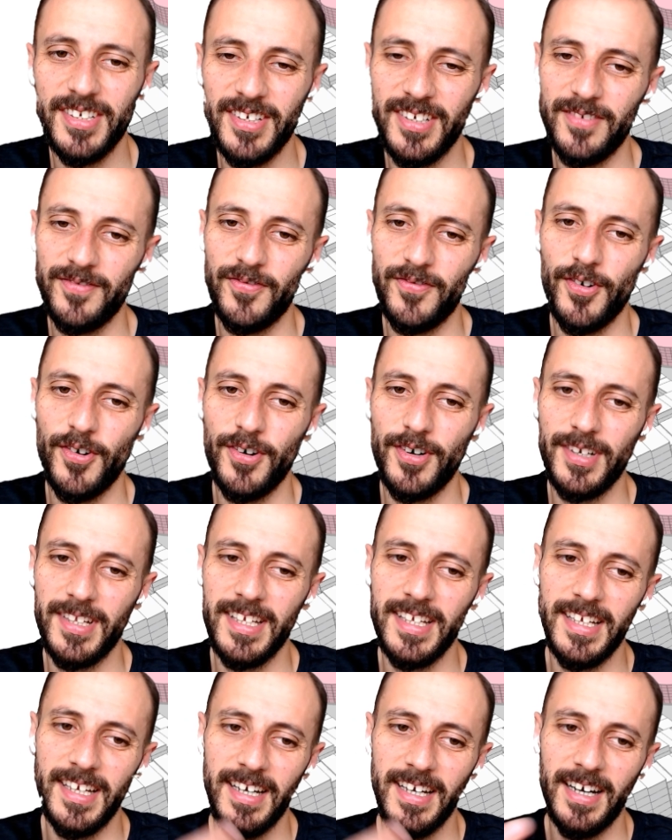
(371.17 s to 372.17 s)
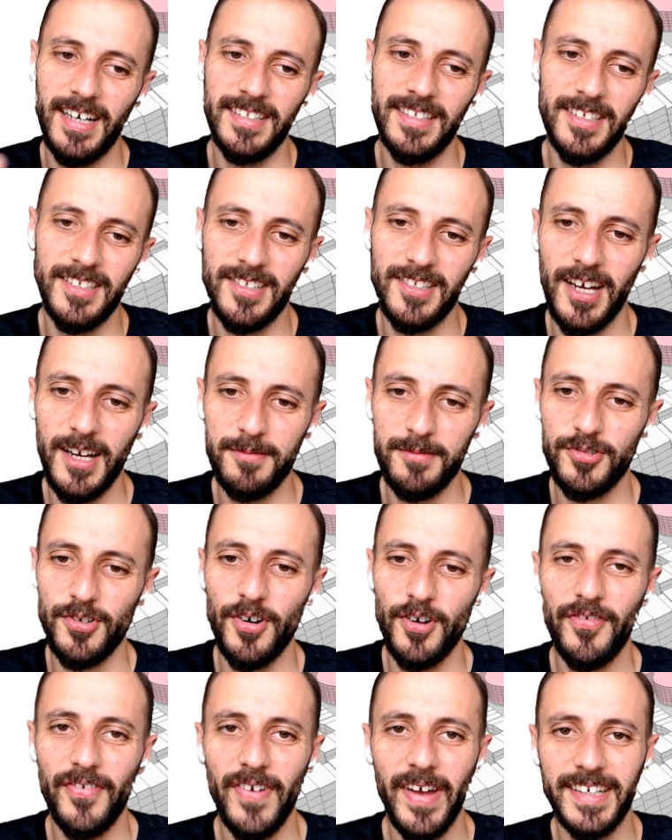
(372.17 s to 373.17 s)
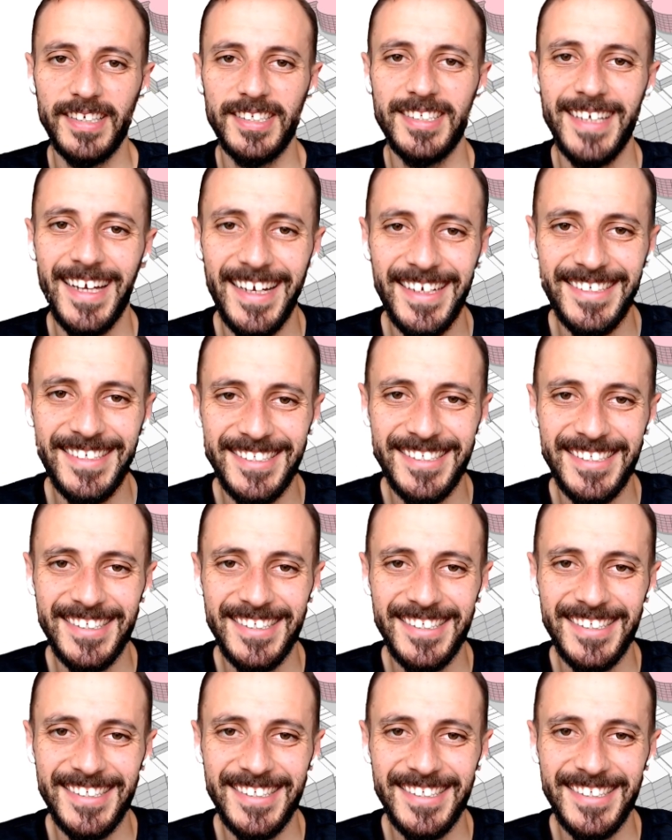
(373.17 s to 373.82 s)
for the other types of exchange